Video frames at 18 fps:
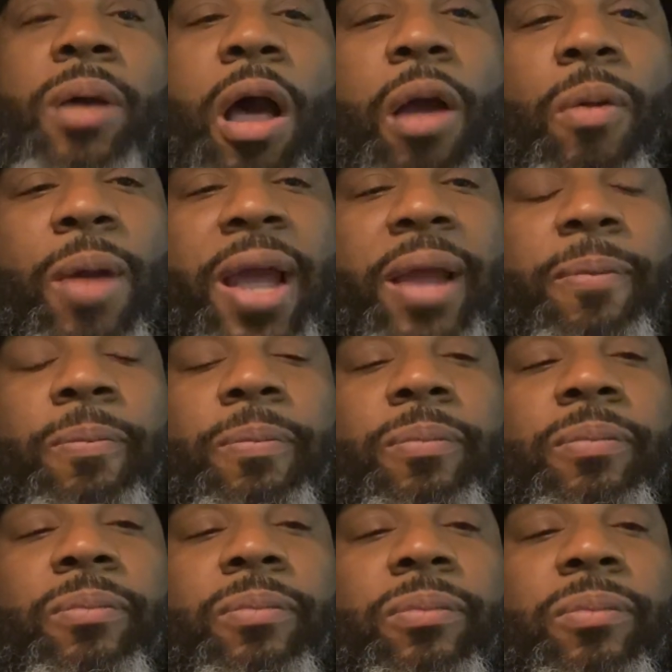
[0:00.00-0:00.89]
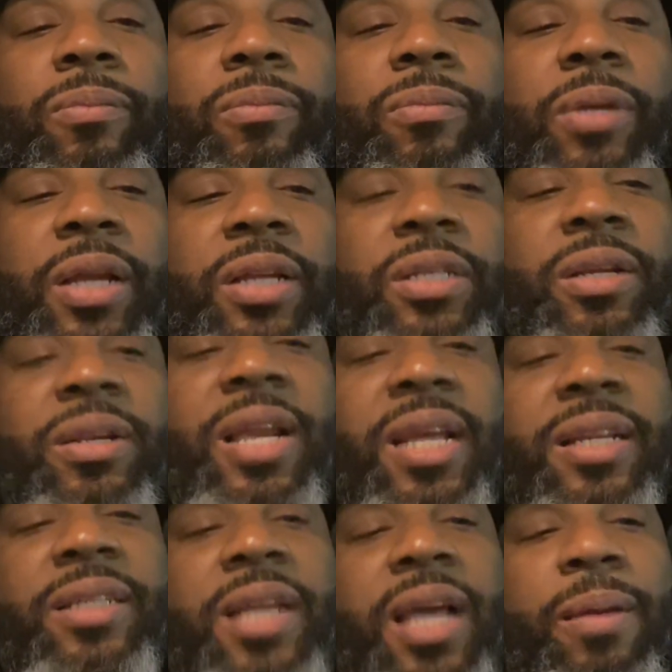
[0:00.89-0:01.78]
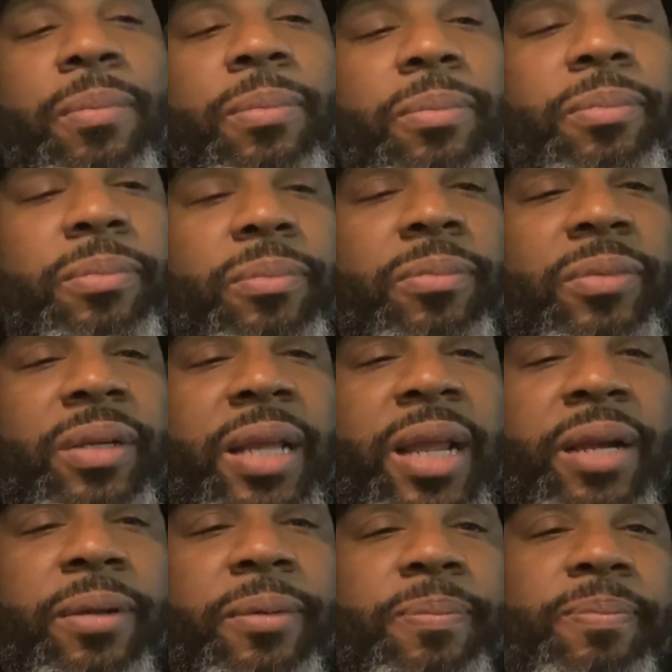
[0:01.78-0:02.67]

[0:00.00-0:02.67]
All right, until next time. Later.